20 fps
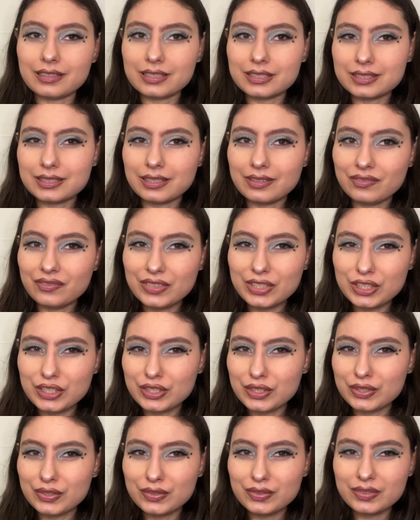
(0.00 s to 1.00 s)
the same
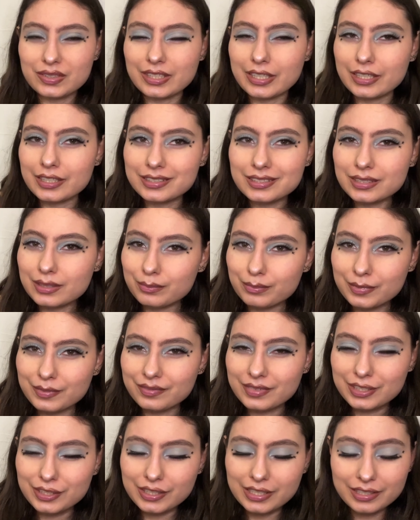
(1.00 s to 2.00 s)
video, not a
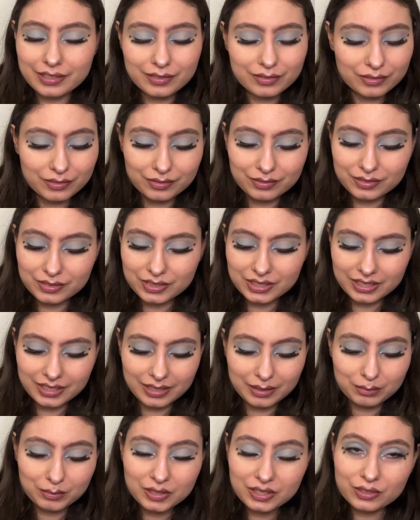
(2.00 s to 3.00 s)
separate video. I don't know, we'll
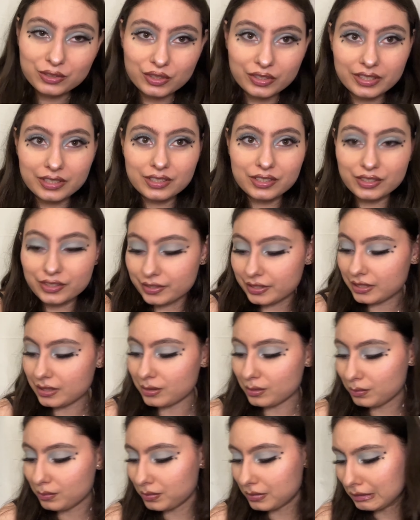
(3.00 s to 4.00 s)
see. I'm gonna try and hurry
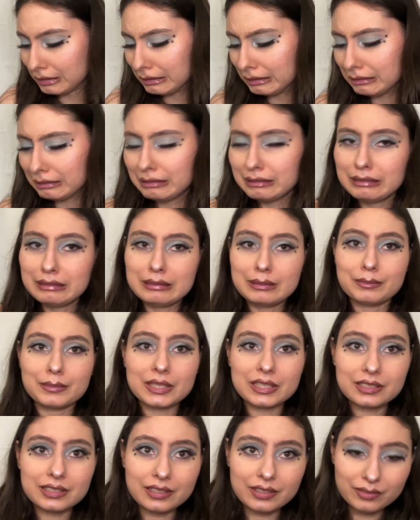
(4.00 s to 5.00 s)
up
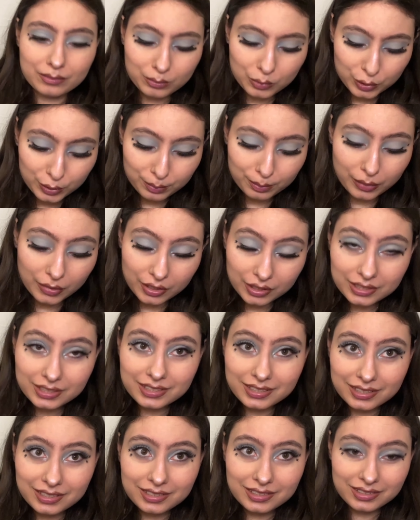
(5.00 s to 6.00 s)
because I have more
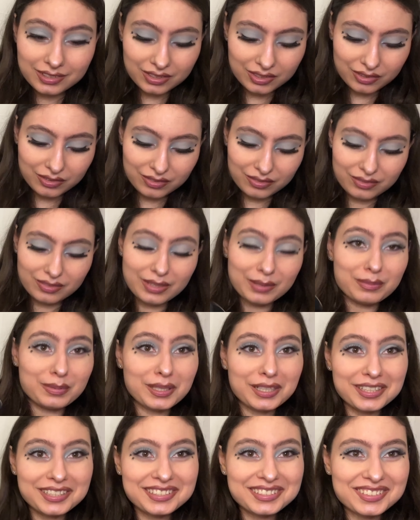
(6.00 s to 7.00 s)
boxes to
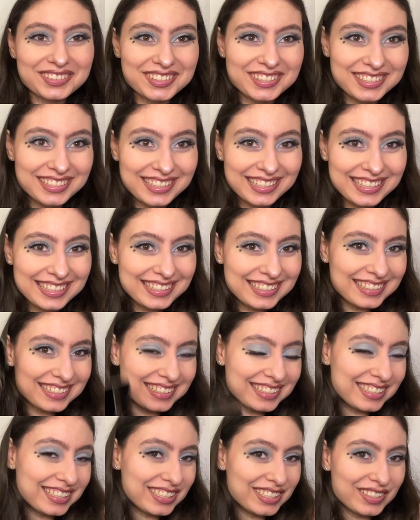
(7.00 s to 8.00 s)
unbox. So yay,
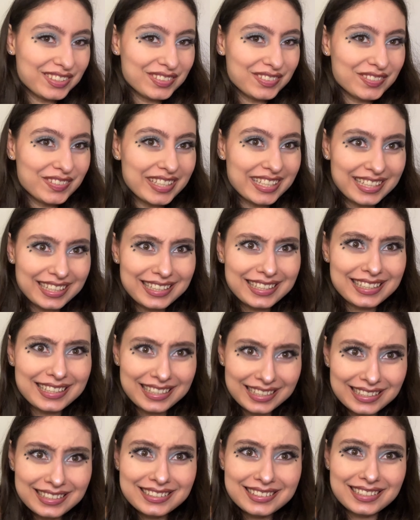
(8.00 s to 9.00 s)
thank you,
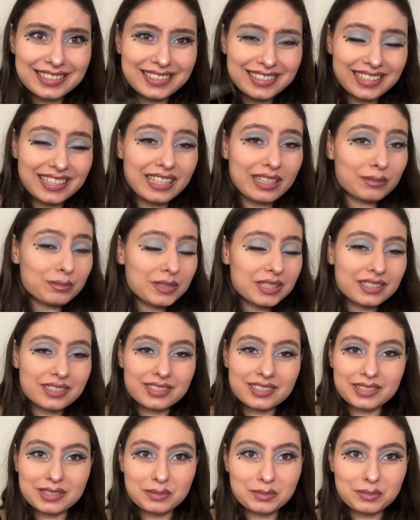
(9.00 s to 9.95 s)
kiss. Again, I'm gonna keep